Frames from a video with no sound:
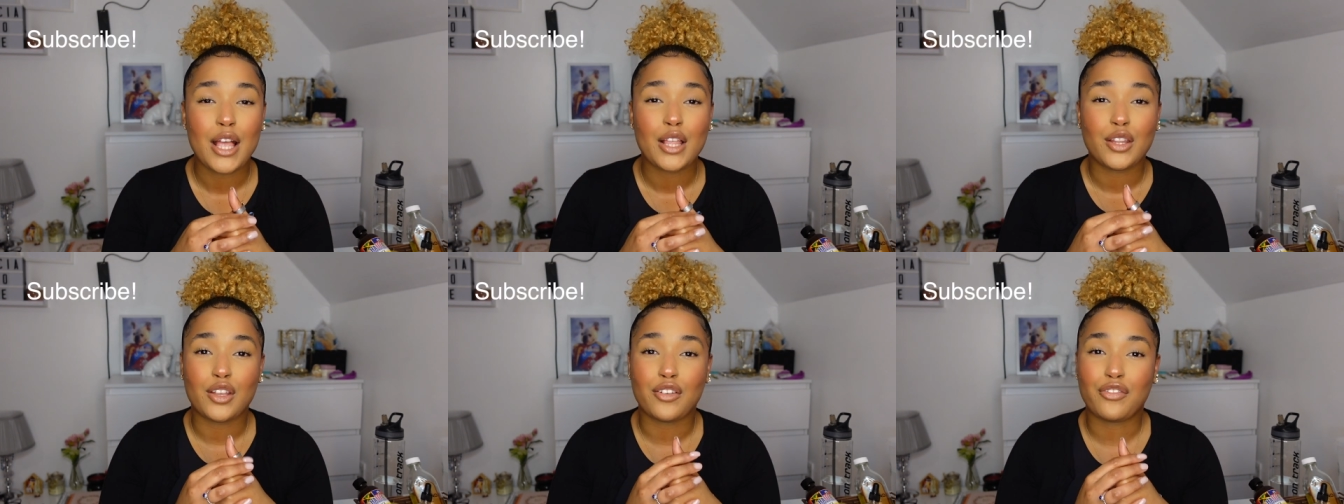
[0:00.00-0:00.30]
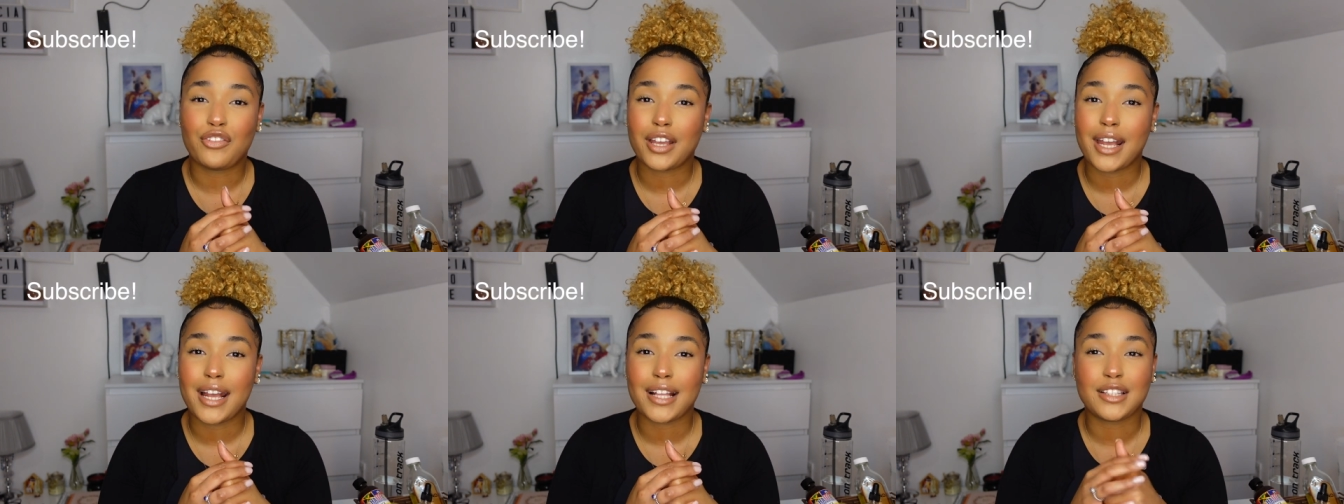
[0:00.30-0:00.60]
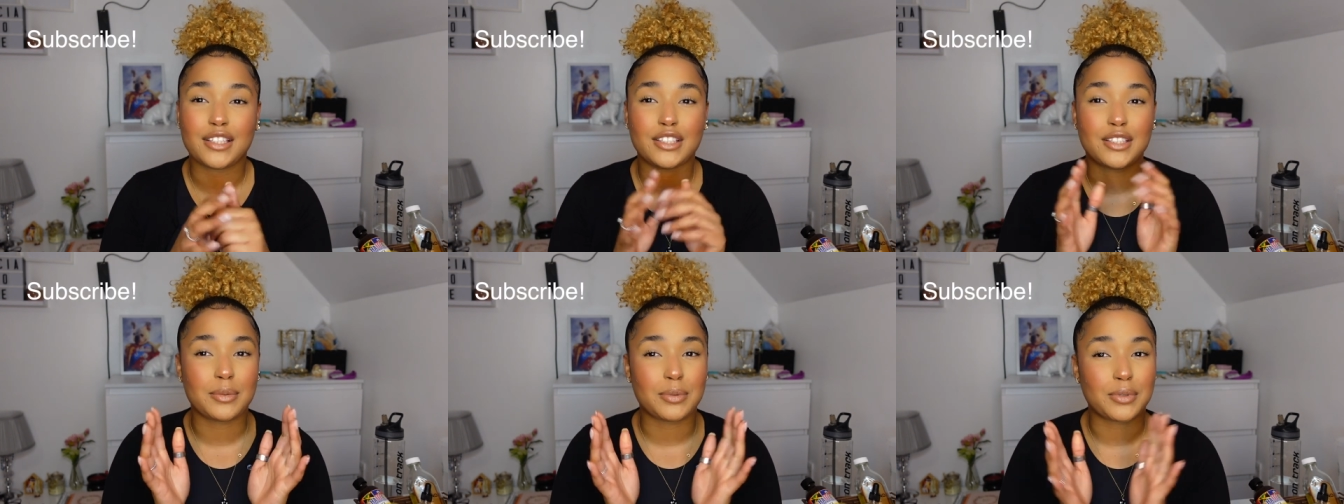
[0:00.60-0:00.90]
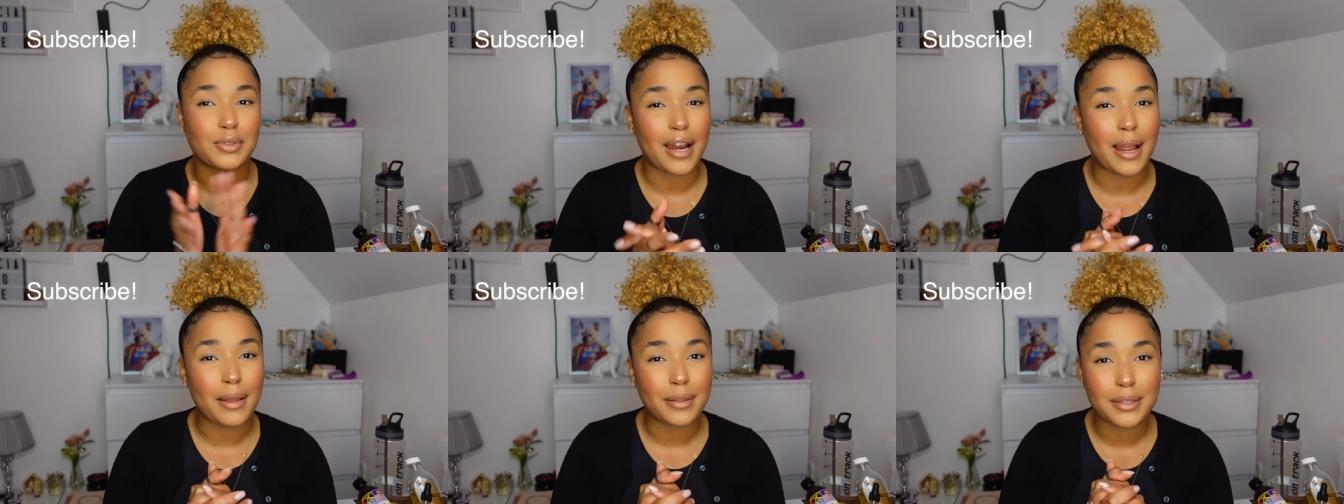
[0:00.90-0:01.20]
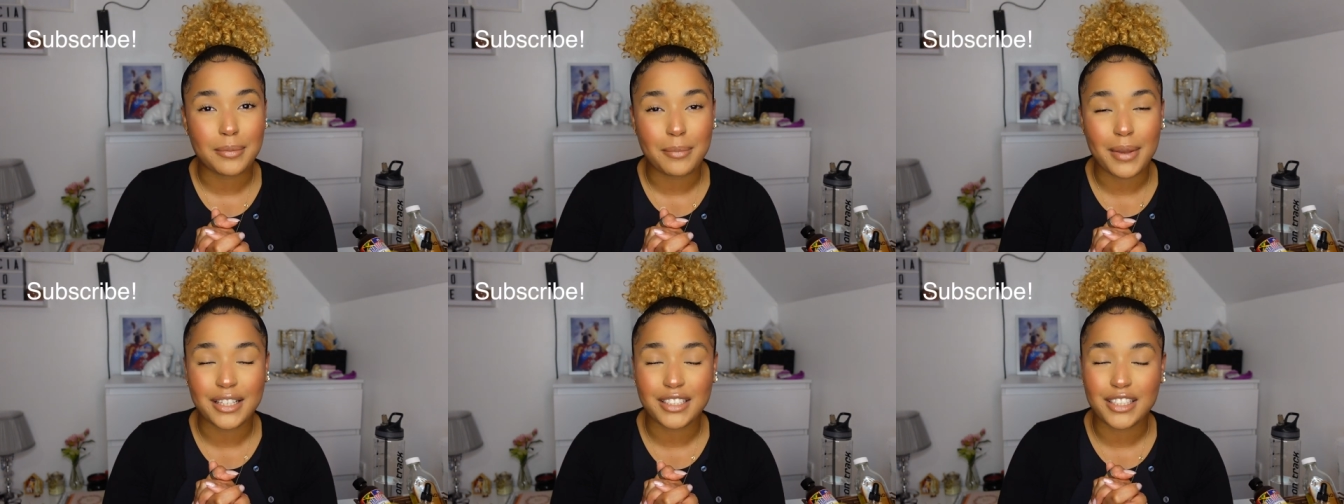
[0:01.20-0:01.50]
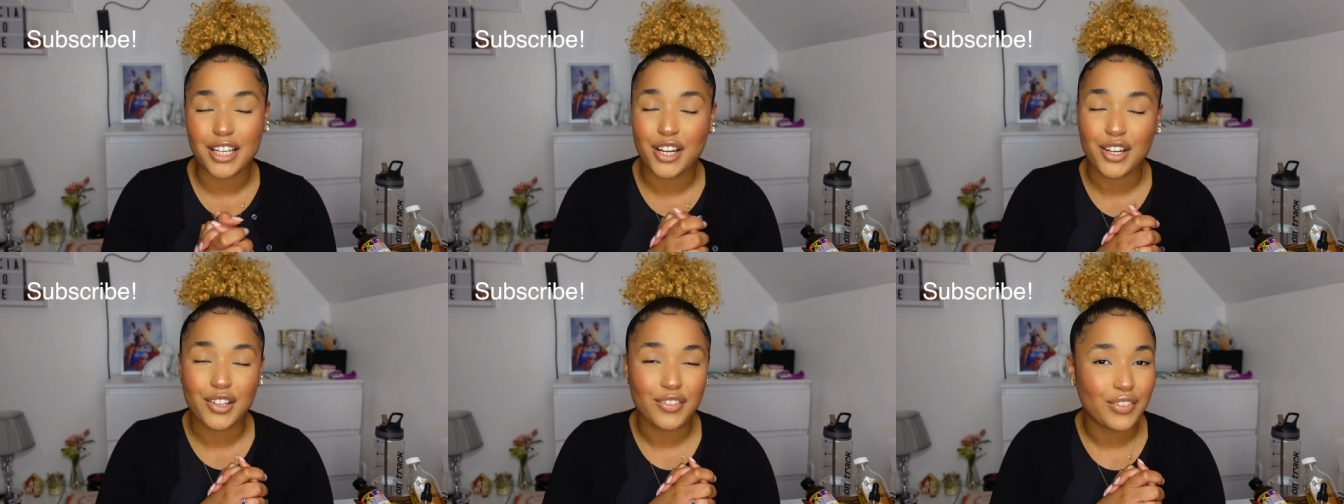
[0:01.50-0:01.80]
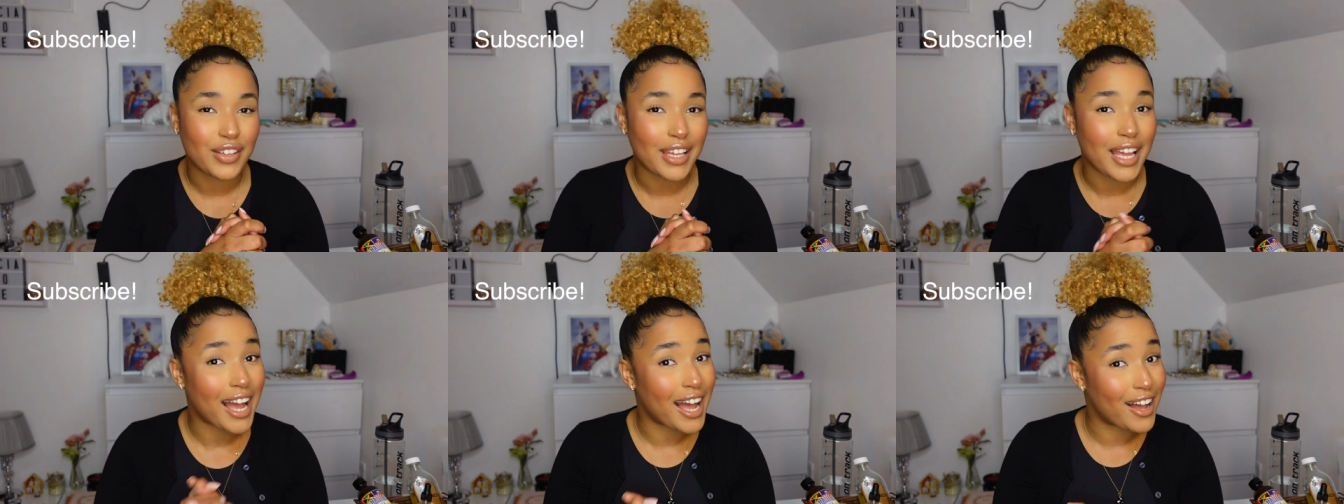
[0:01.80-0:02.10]
Don't forget to subscribe to my channel
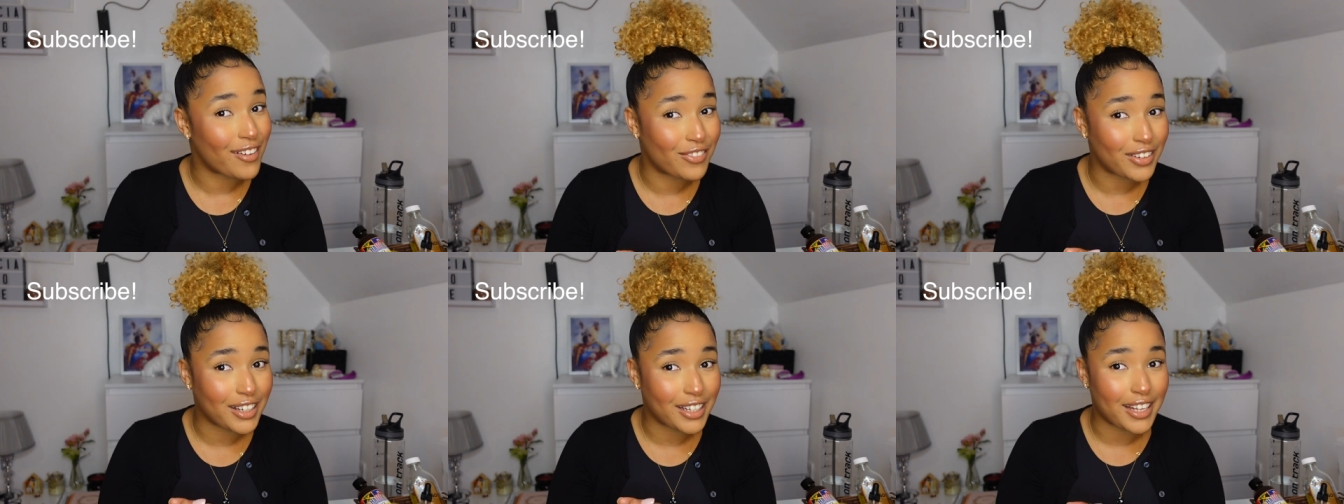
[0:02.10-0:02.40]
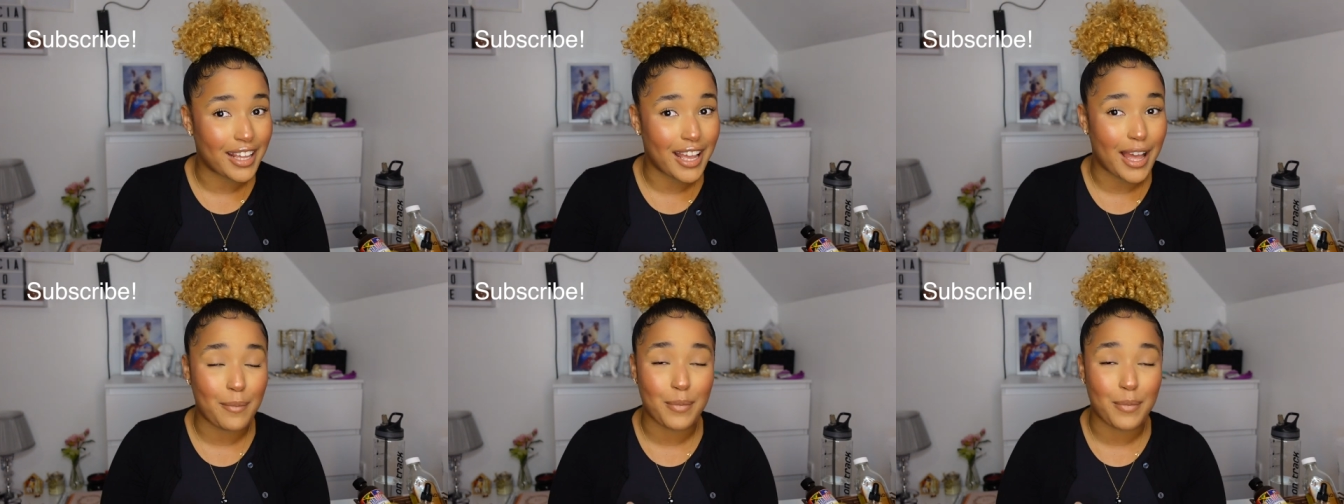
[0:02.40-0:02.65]
if you haven't yet.